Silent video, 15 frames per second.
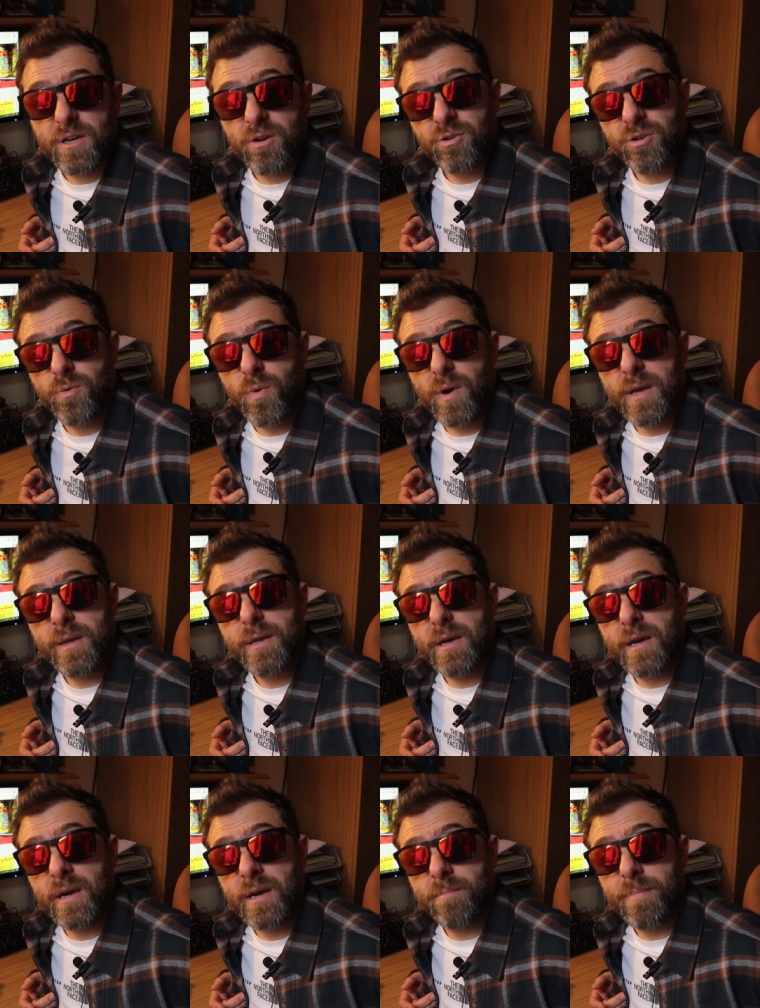it on your way
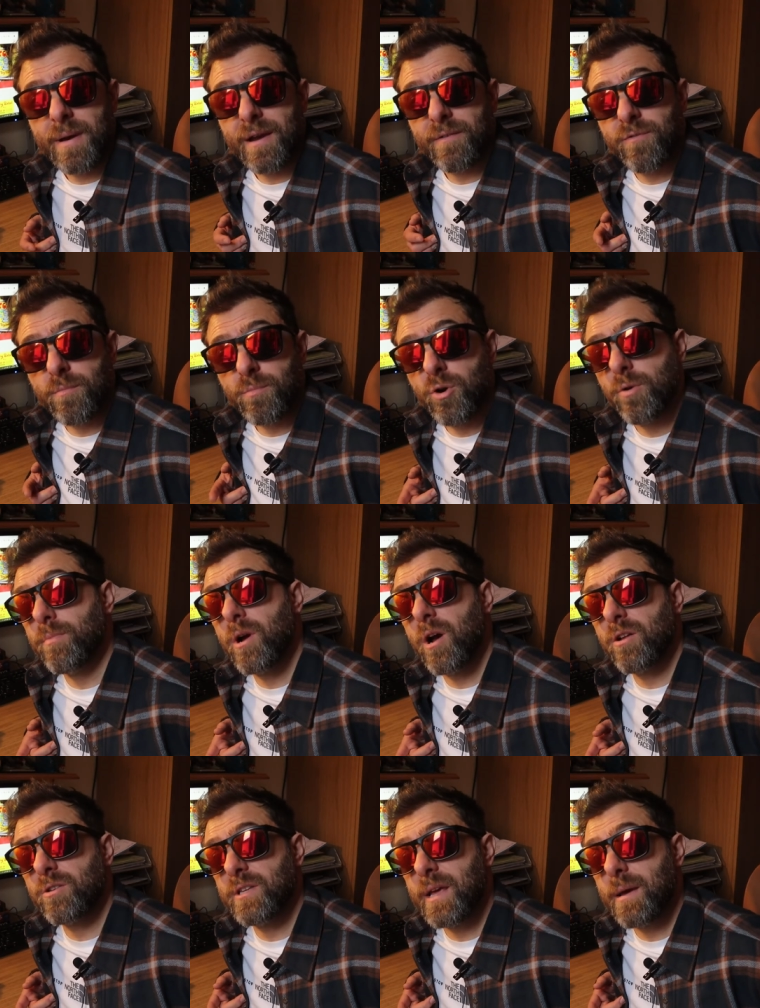uh, back from
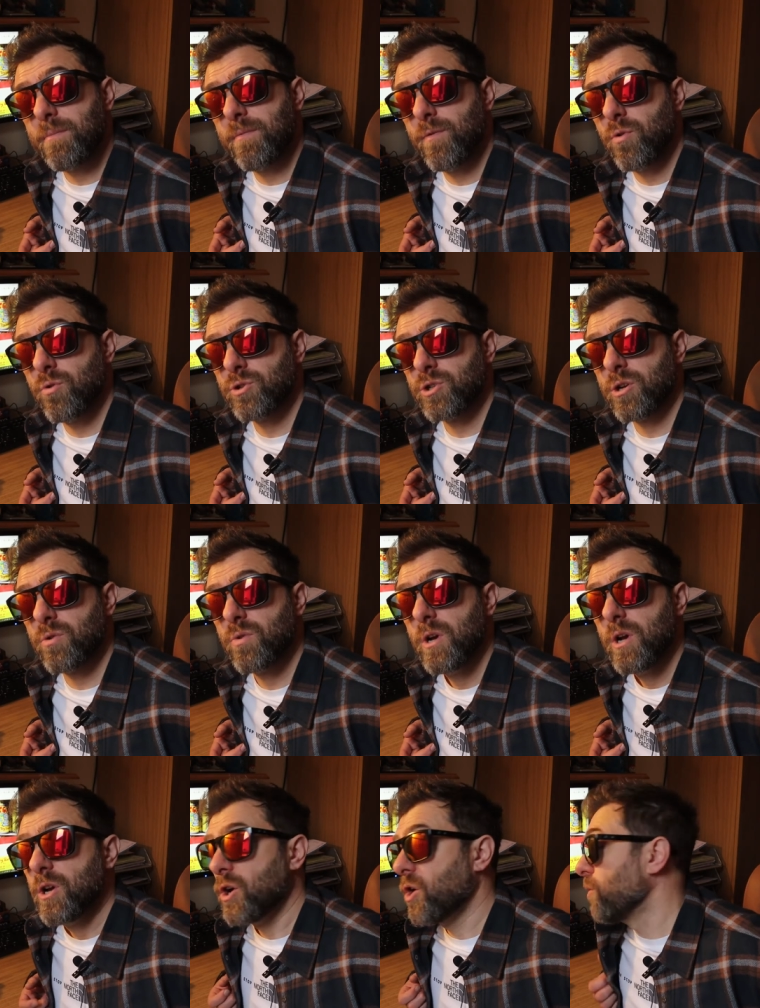Cwmcarn to the M4. So
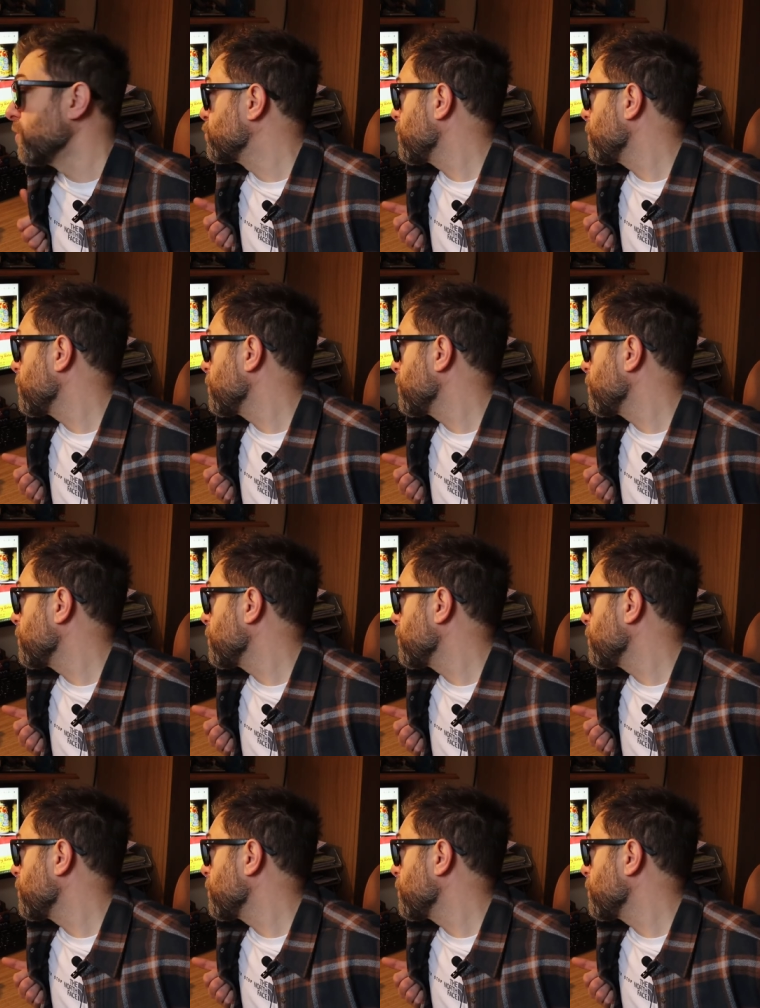go and